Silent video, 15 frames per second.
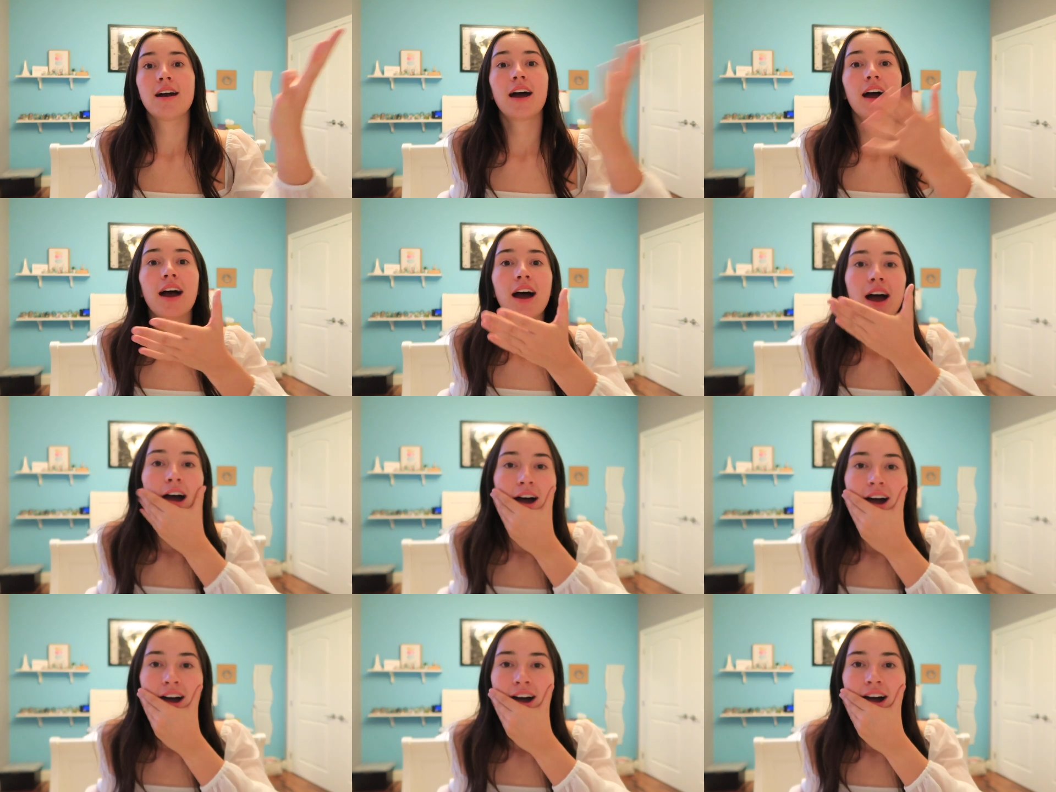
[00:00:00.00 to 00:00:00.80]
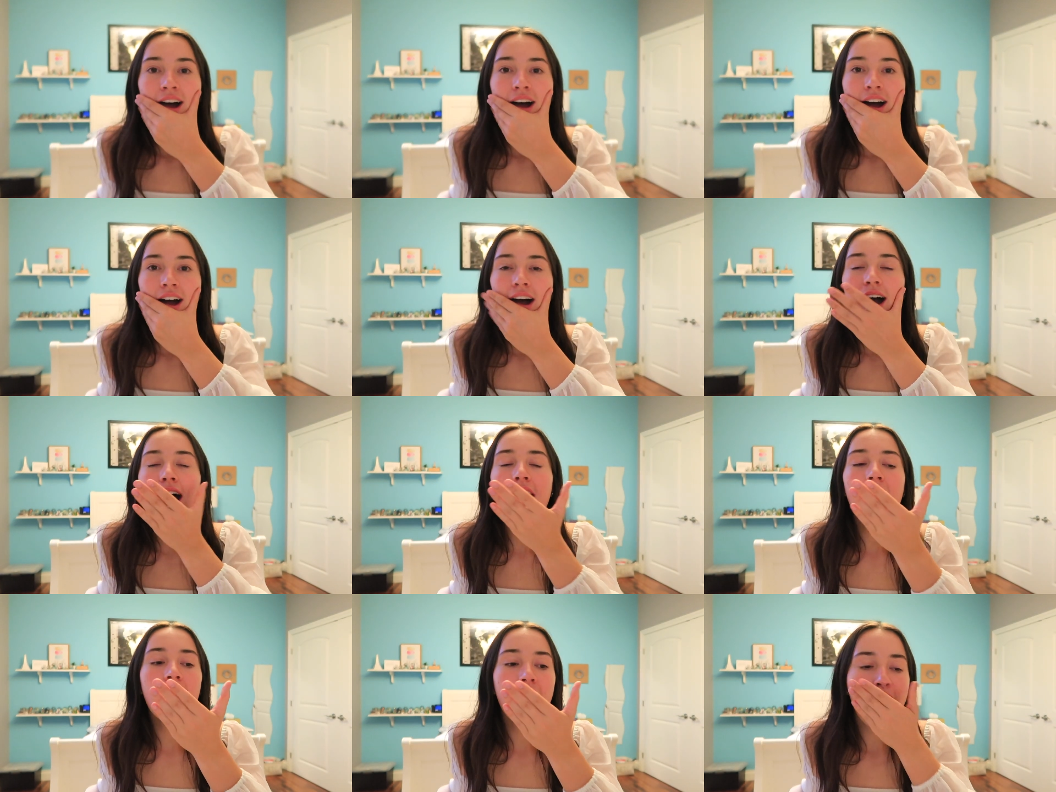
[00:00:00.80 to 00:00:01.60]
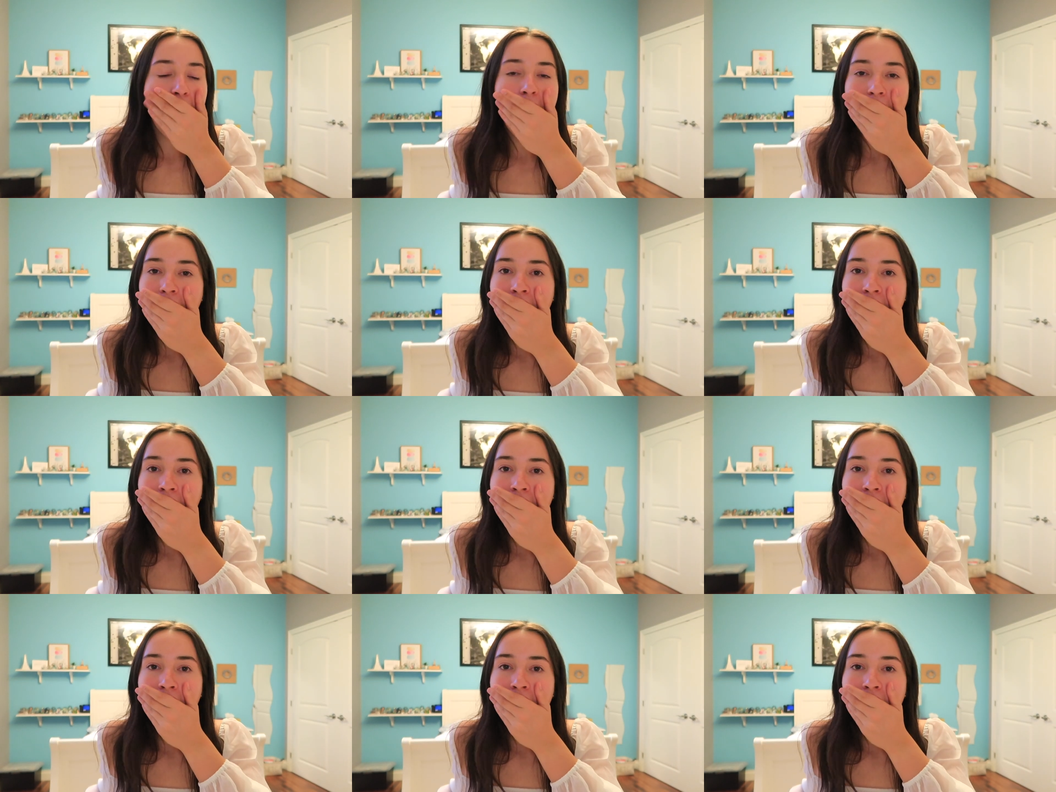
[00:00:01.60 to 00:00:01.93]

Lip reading: [no speech]